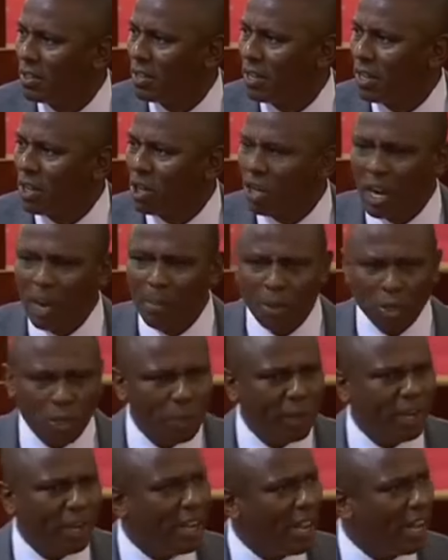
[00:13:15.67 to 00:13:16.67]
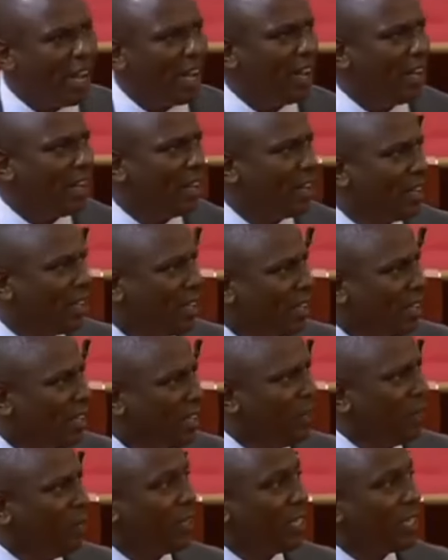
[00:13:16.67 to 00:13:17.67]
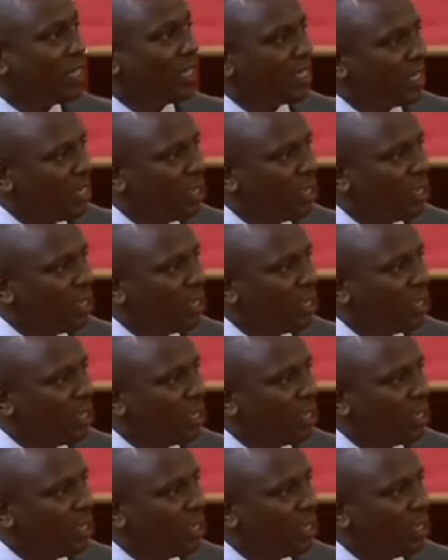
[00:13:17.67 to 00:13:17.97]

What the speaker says: And Honorable Speaker, if it is